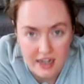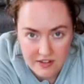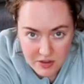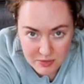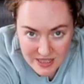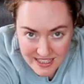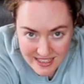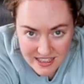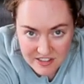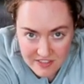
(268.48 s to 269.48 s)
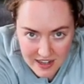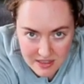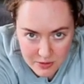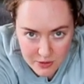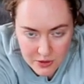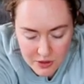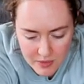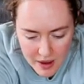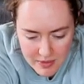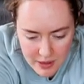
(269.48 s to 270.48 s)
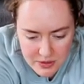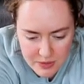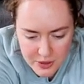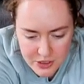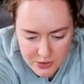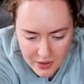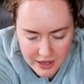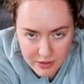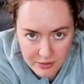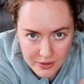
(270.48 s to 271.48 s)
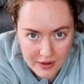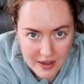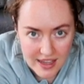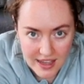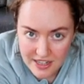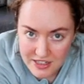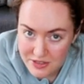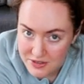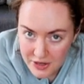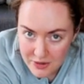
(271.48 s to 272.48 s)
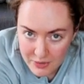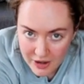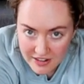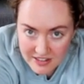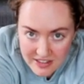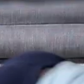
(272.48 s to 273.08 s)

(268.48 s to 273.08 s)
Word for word: And if you're particularly flexible, you might be able to push right through into Cobra.